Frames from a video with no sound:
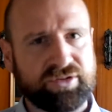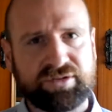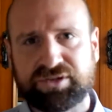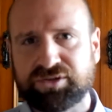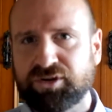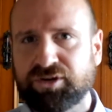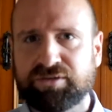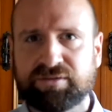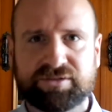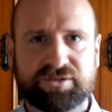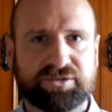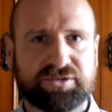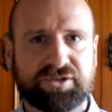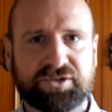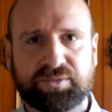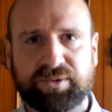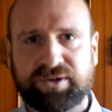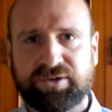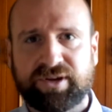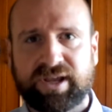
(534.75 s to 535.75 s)
use your own
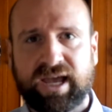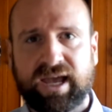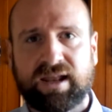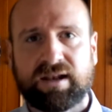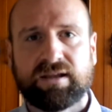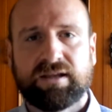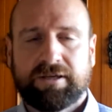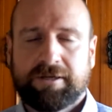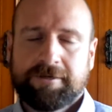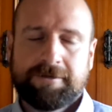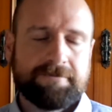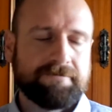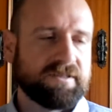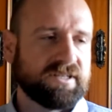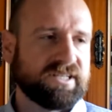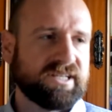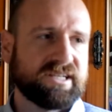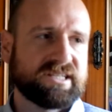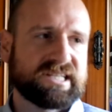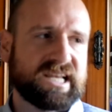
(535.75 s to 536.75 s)
resources when you can.
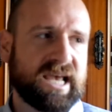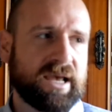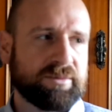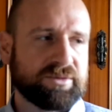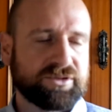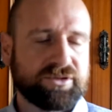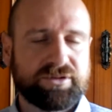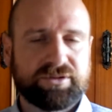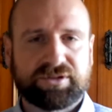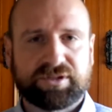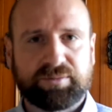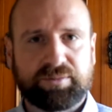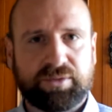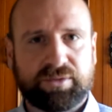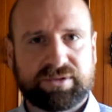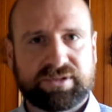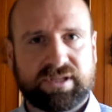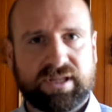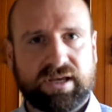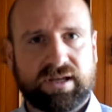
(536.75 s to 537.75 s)
The text absolutely
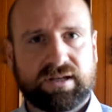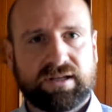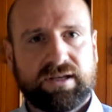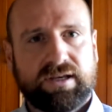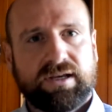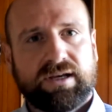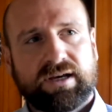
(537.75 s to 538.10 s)
supports that.